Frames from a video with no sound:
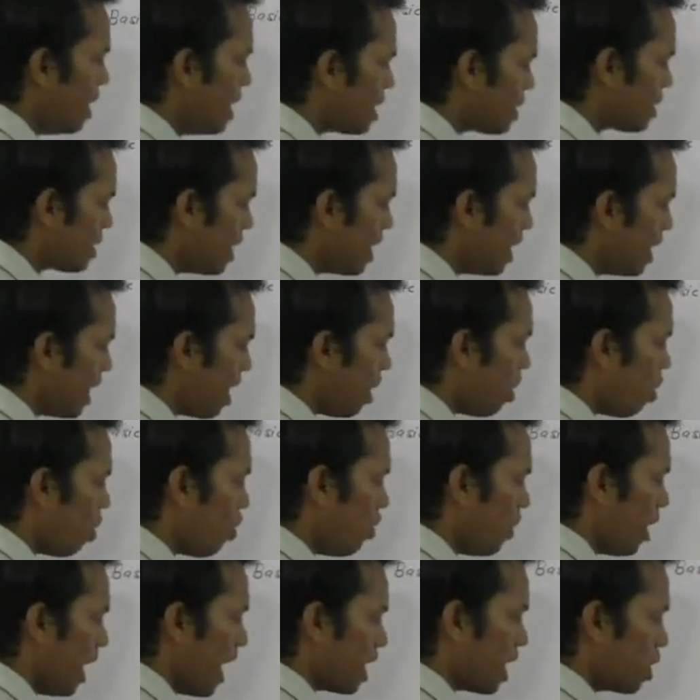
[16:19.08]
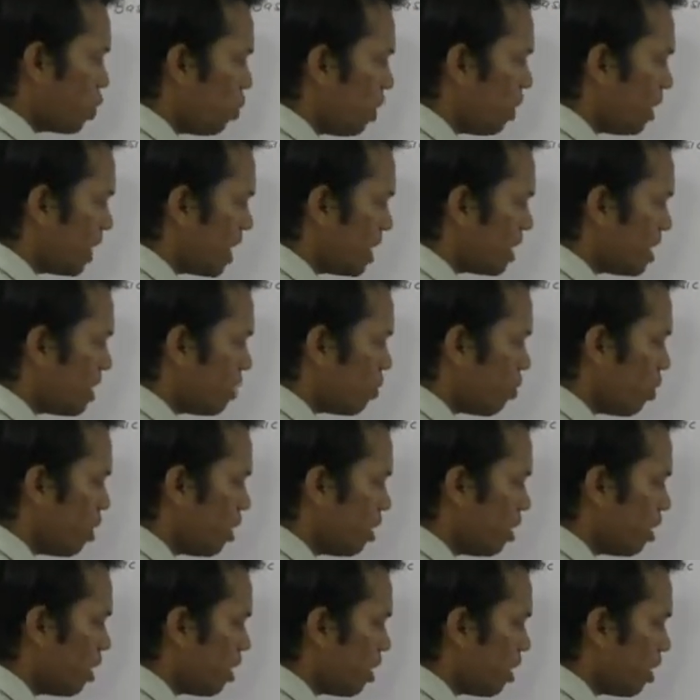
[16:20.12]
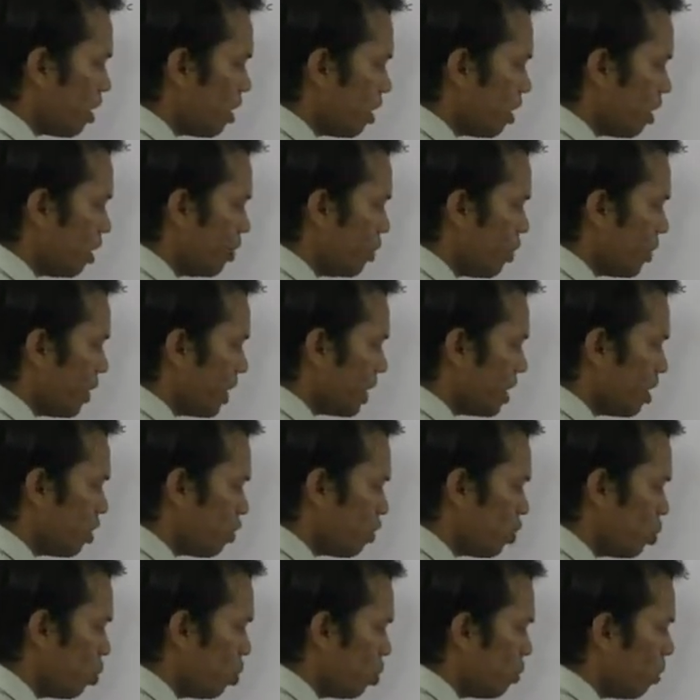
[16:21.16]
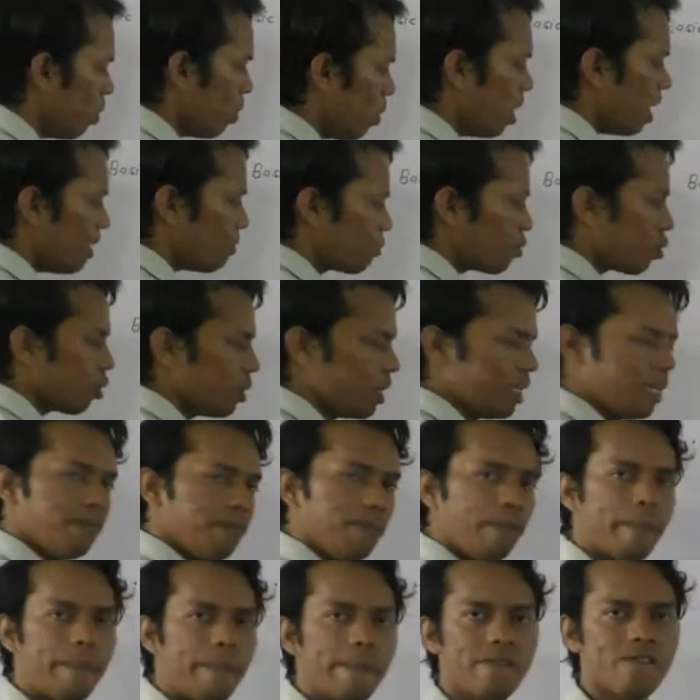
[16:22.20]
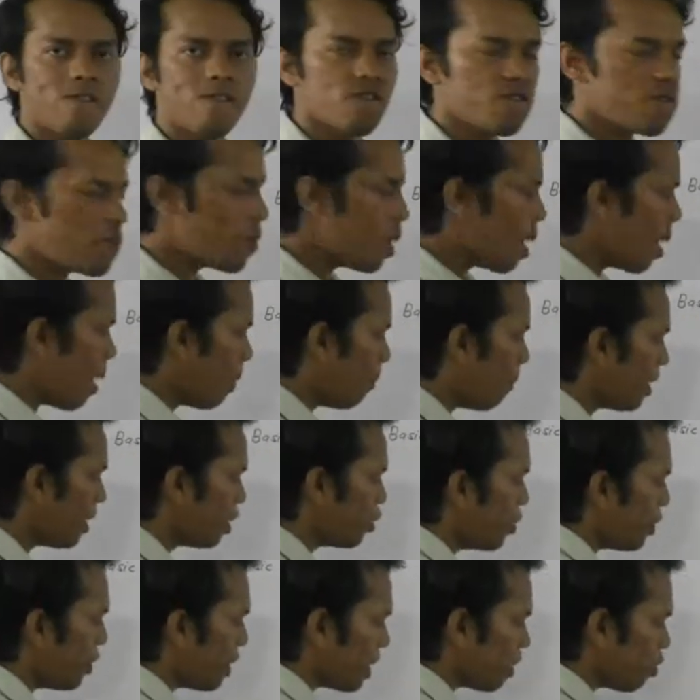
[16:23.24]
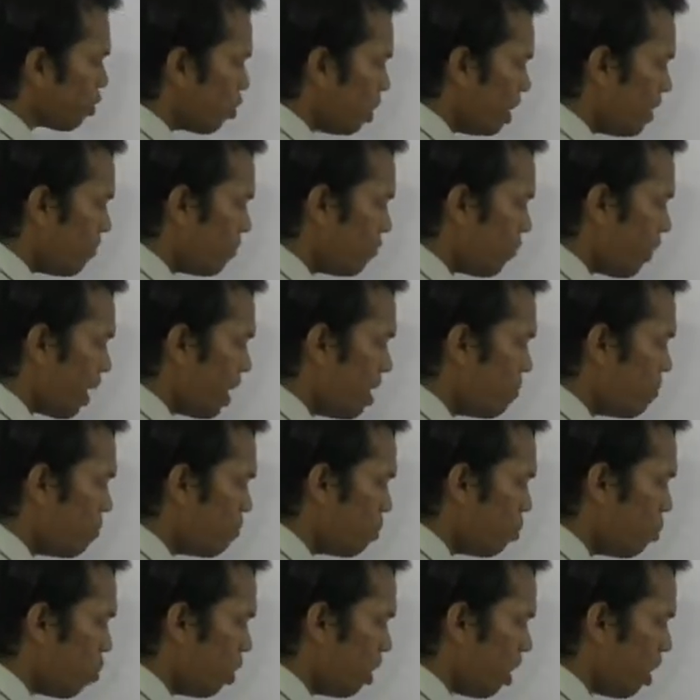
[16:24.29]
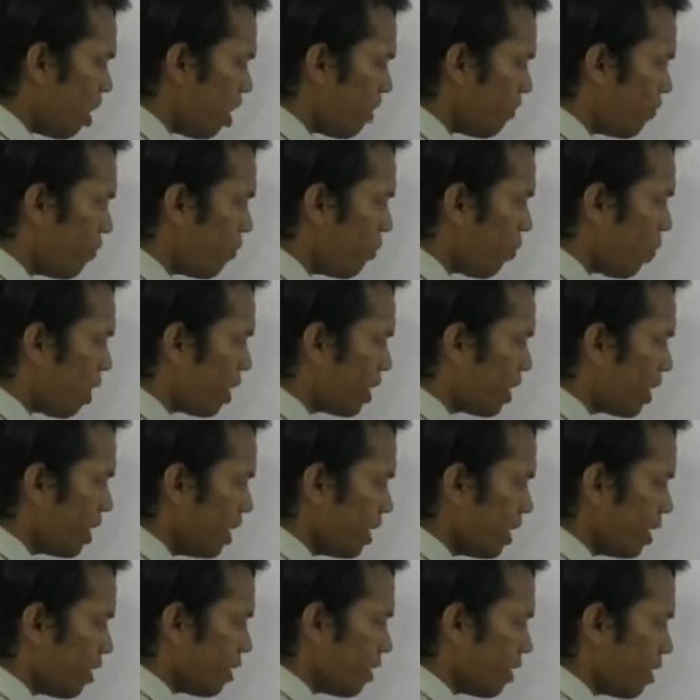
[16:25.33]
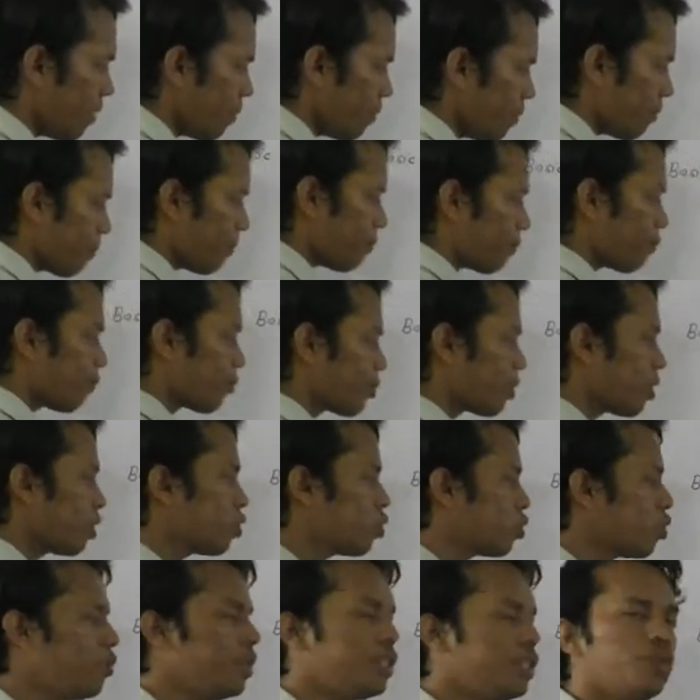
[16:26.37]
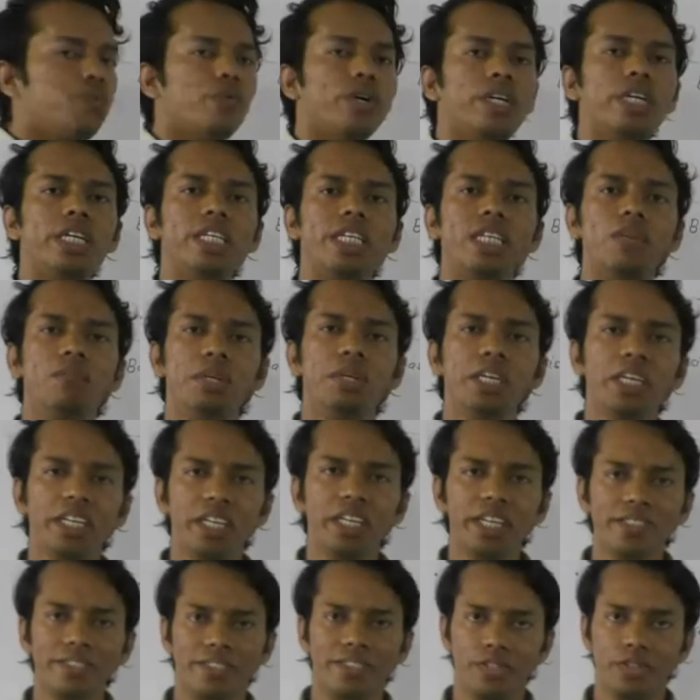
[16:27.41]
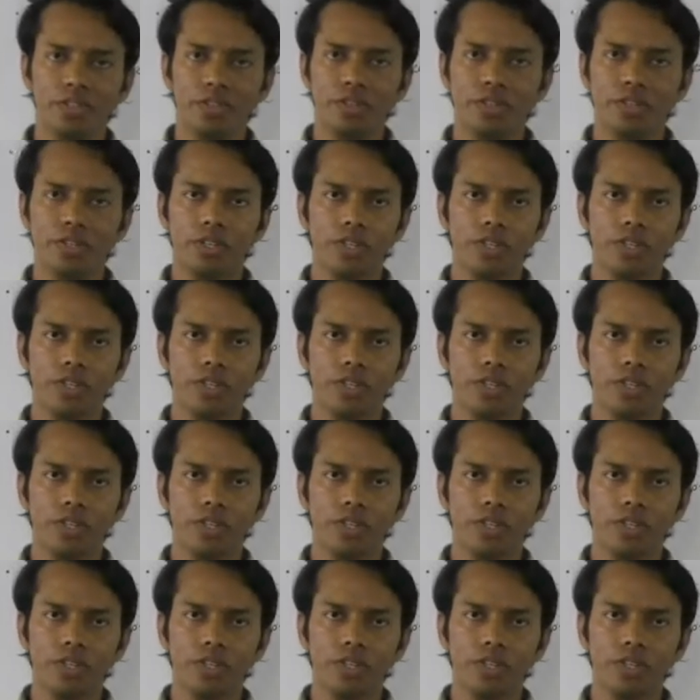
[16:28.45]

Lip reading: Let's say now actual case is what? You're taking 2 mole of sodium, but you're taking only 1 mole of water. So which one is limiting reagent?